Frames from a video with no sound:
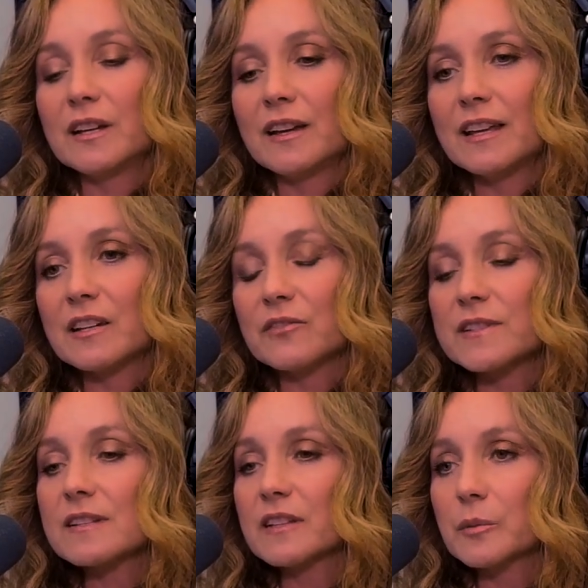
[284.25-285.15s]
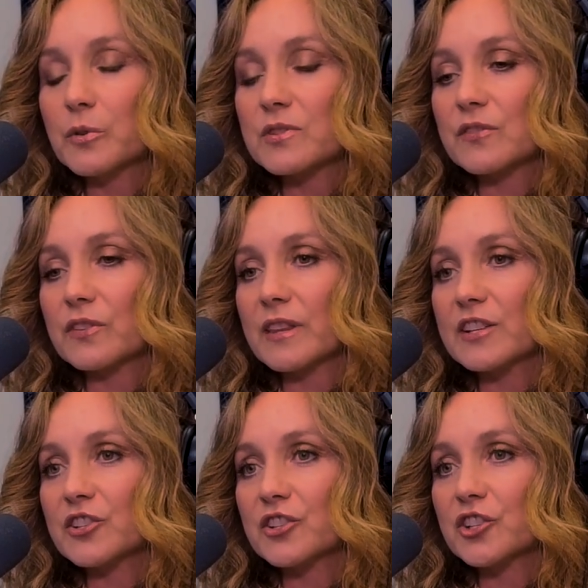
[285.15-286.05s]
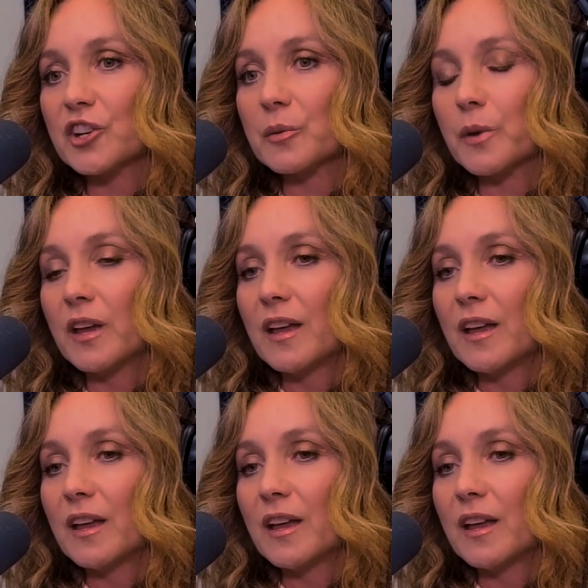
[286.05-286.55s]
in a physically abusive relationship.